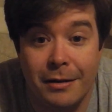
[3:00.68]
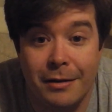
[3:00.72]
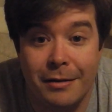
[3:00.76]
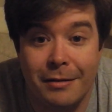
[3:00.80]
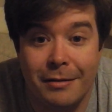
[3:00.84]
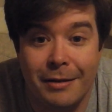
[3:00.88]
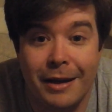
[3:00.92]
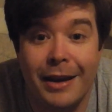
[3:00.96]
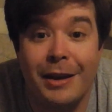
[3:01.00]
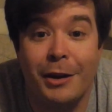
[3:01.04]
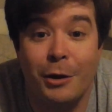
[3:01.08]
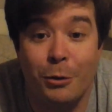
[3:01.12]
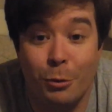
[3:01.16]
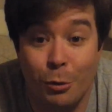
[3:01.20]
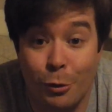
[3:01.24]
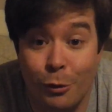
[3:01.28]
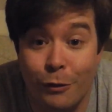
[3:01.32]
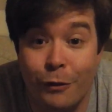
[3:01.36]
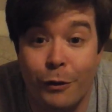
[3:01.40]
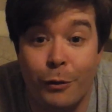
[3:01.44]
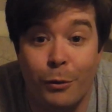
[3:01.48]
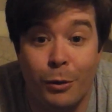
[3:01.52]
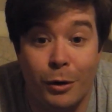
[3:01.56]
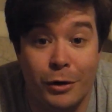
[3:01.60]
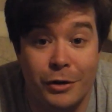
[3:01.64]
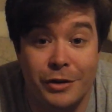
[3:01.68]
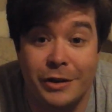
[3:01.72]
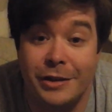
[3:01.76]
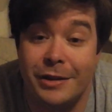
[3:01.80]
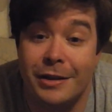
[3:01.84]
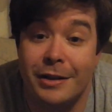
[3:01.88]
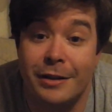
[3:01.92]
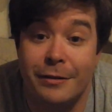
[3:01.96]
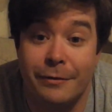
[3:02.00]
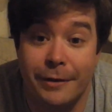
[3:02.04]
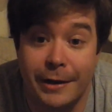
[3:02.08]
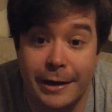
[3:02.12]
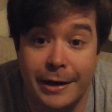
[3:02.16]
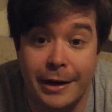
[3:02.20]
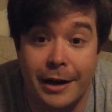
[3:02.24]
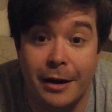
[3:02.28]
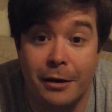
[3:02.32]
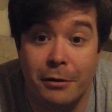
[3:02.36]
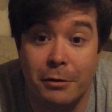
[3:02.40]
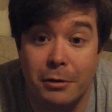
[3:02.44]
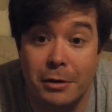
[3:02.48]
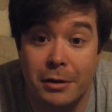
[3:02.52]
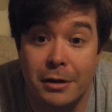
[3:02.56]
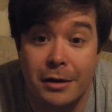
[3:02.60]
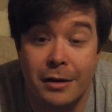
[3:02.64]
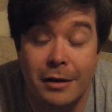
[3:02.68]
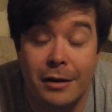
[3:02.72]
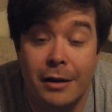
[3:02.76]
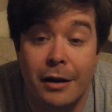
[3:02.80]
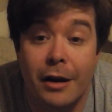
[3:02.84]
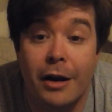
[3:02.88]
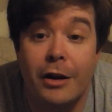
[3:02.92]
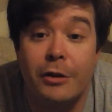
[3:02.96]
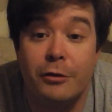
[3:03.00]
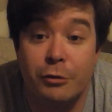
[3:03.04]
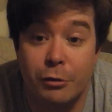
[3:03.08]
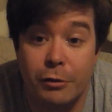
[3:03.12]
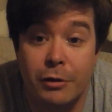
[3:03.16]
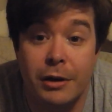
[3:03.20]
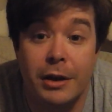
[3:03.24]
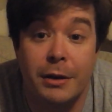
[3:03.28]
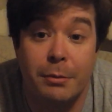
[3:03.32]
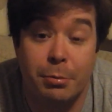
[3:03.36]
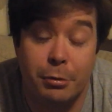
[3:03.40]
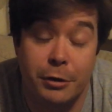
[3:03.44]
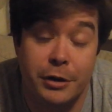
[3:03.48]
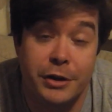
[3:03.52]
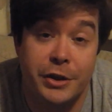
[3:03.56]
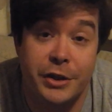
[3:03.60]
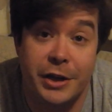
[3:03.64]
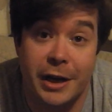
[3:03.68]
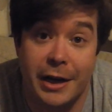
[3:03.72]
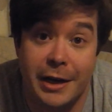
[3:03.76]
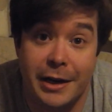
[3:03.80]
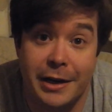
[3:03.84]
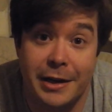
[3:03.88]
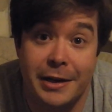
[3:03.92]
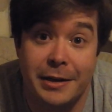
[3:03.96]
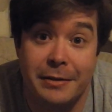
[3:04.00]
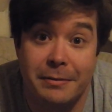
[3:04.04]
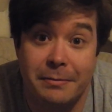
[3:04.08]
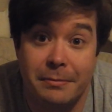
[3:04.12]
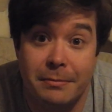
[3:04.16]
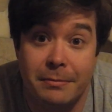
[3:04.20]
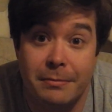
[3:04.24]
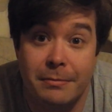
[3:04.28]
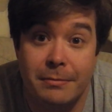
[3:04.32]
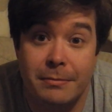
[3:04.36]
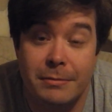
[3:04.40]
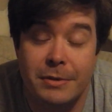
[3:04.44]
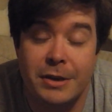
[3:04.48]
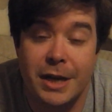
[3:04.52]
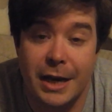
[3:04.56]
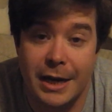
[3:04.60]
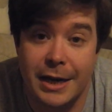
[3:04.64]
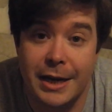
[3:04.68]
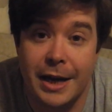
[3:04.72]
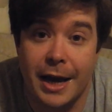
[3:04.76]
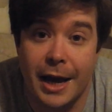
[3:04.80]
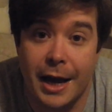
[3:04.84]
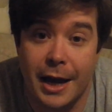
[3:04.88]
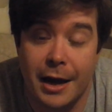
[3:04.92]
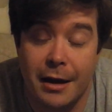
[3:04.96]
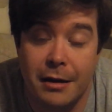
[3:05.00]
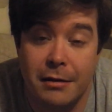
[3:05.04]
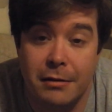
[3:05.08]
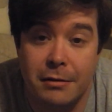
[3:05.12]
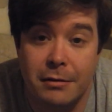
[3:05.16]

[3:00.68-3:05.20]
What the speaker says: Thank you all for watching this video. I truly appreciate it. Take care.